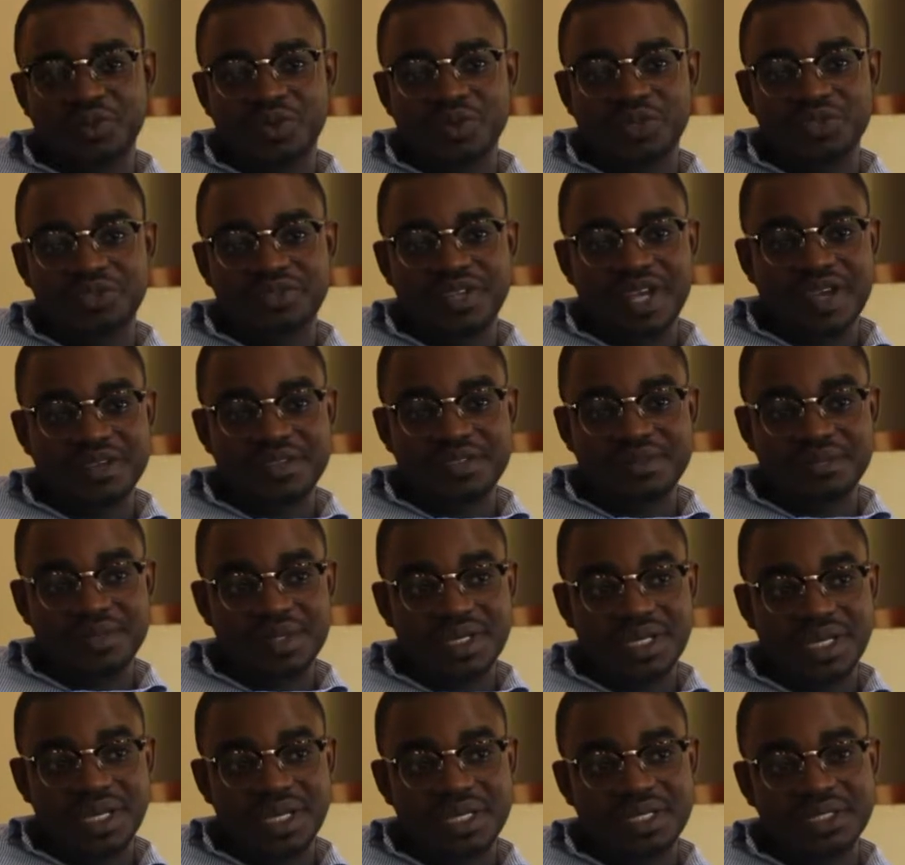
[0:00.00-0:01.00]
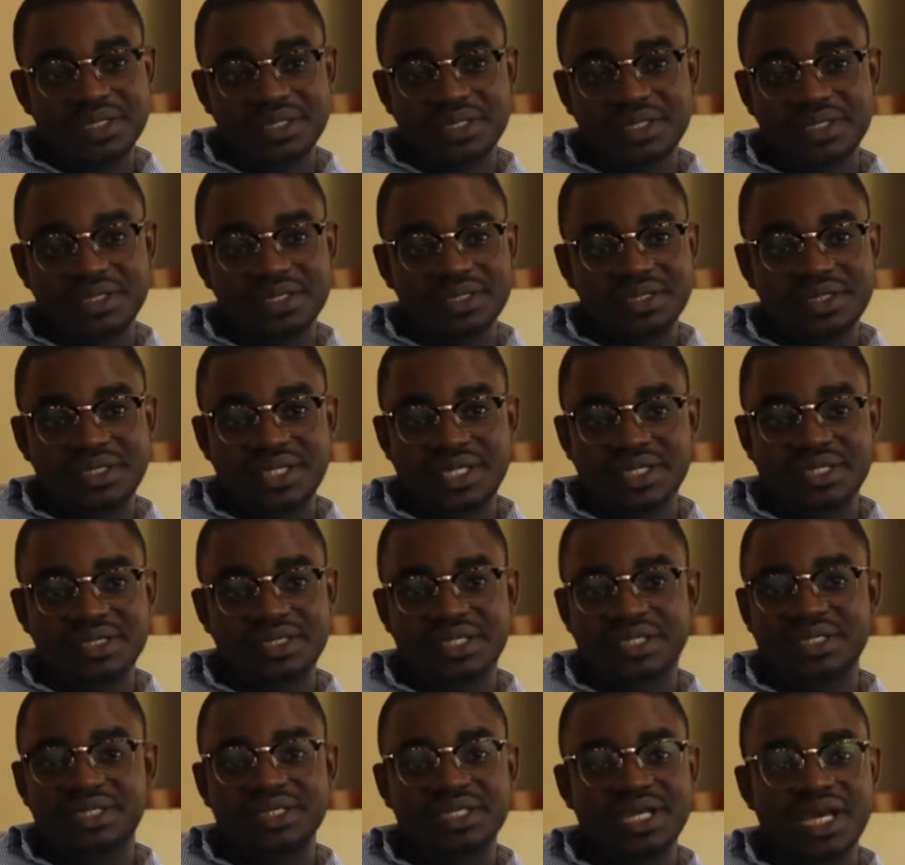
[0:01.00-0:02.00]
What drives me is just
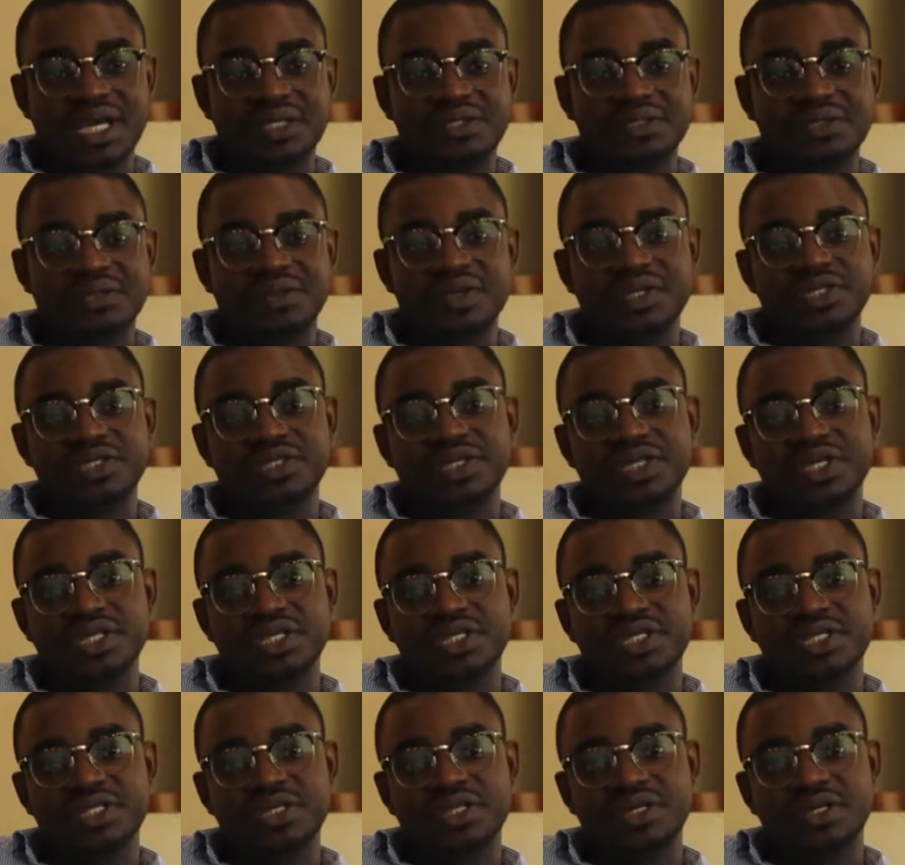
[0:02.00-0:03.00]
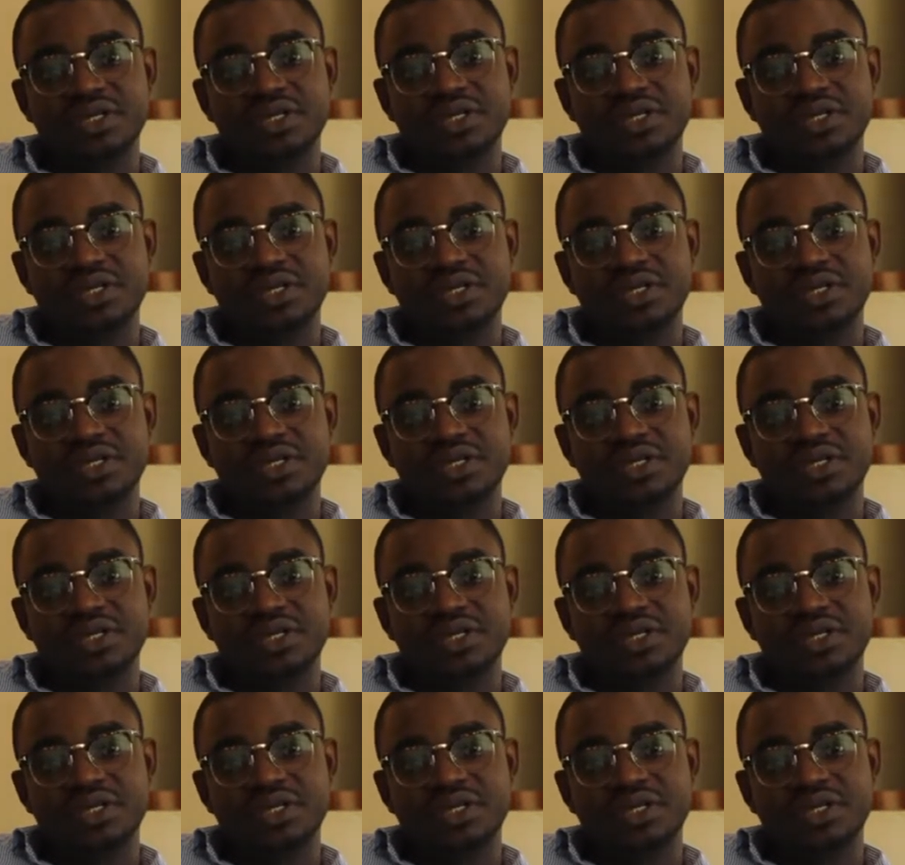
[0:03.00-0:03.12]
the desire to create change,